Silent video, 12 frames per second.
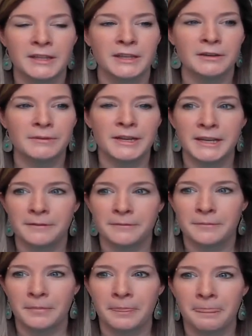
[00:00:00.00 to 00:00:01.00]
in their reading.
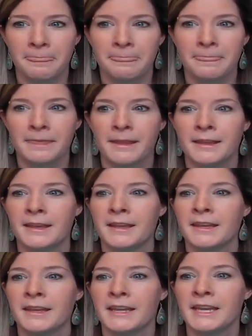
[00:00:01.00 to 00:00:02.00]

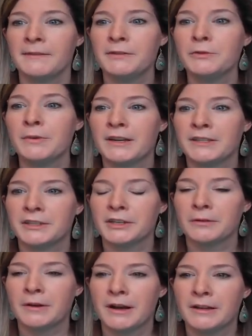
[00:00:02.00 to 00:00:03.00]
If you want to
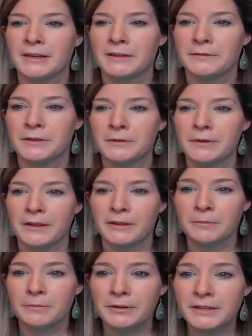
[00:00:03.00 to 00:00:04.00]
go on and view
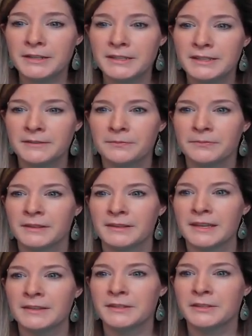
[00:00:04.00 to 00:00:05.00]
other books
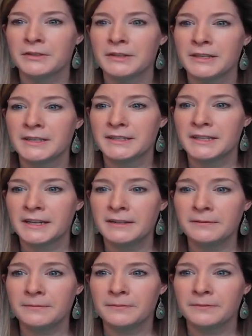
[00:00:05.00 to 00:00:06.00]
that the student has done,
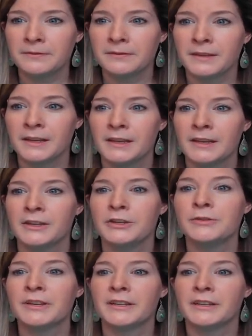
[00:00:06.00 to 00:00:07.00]

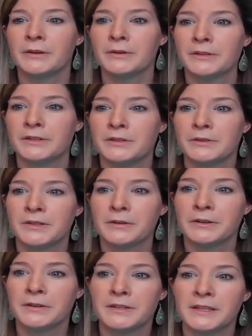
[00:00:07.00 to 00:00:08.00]
you can go do so
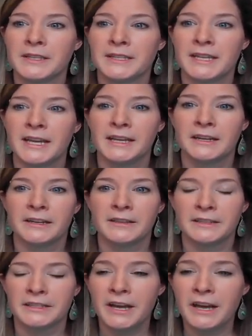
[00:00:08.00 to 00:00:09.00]
using this icon at
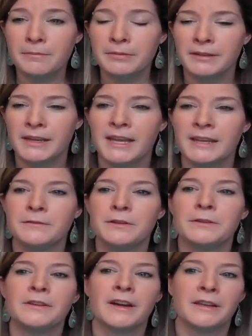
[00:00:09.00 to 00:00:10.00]
the top and
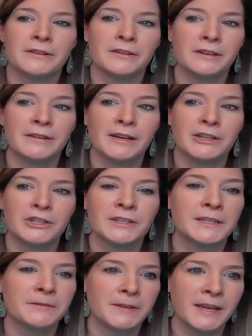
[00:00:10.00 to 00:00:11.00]
view their other
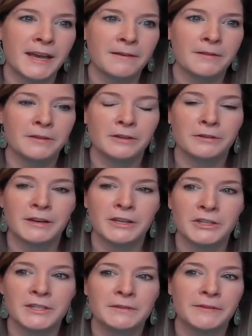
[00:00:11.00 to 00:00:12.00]
narrations if they have other
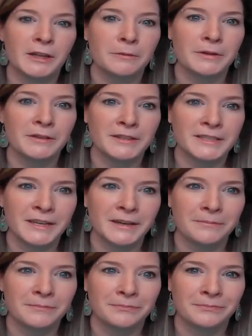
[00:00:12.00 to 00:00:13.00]
narrations available at the
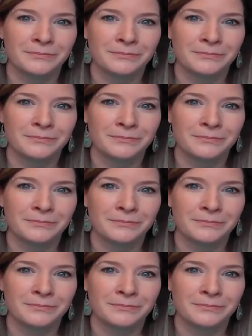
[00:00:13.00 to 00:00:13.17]
time.